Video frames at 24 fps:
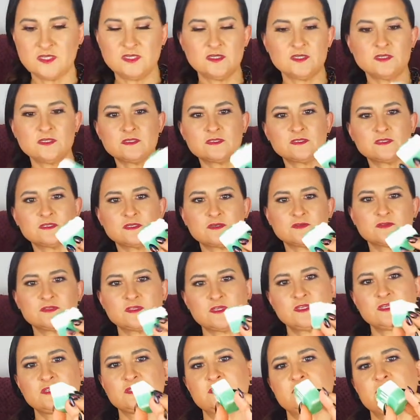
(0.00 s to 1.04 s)
So
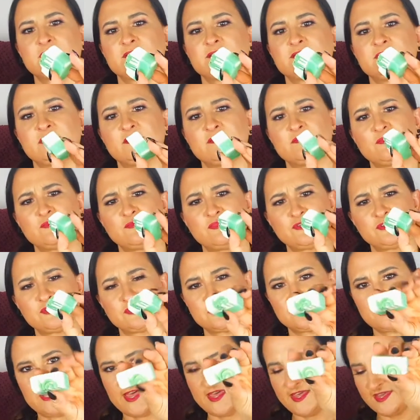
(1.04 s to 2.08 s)
this is number
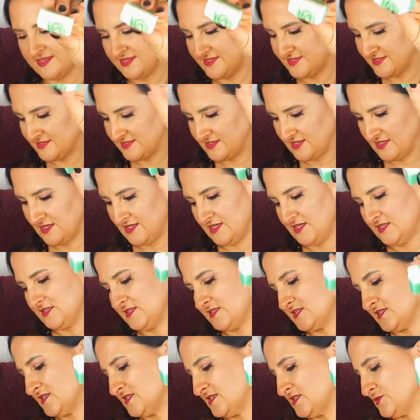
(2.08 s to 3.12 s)
10. This
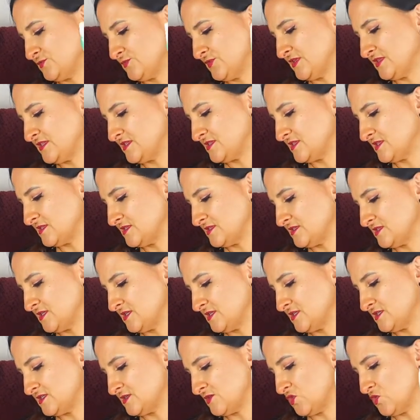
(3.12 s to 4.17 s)
is Sweet Sunday
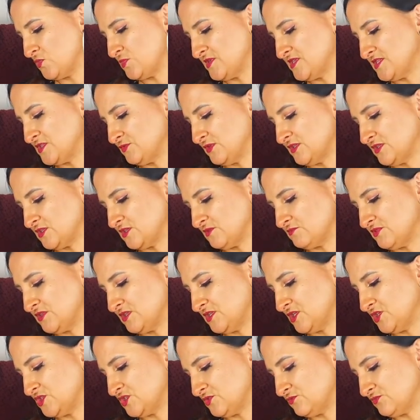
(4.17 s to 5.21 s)
Soap, a sweet
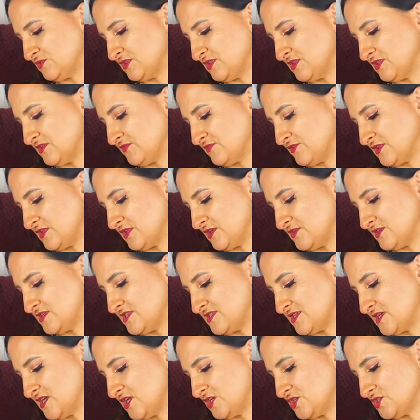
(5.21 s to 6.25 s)
combination with enough clary
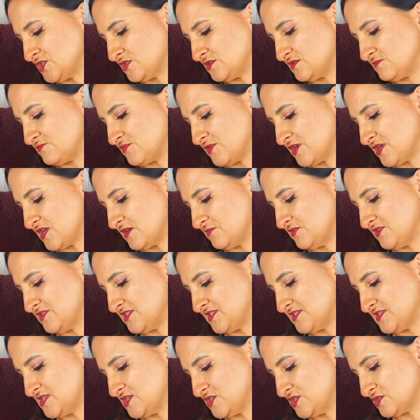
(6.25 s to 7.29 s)
sage and bergamot
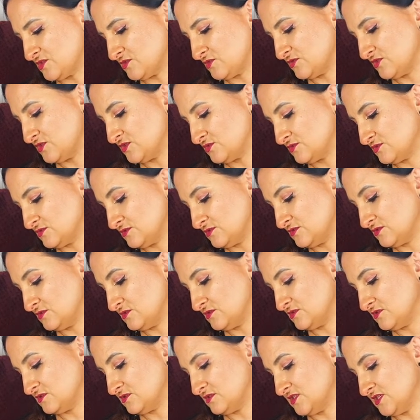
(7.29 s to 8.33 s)
essential oils to
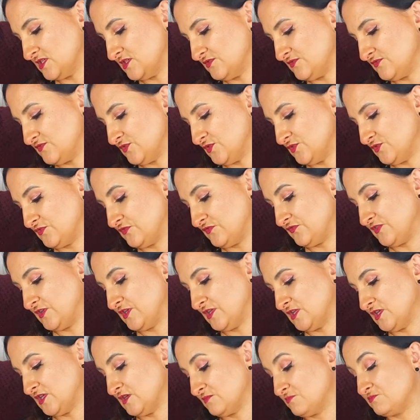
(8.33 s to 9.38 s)
leave you
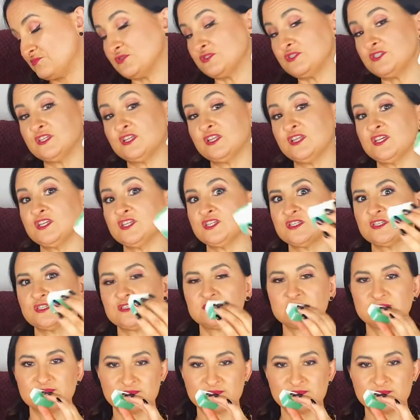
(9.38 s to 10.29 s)
feeling bootylicious.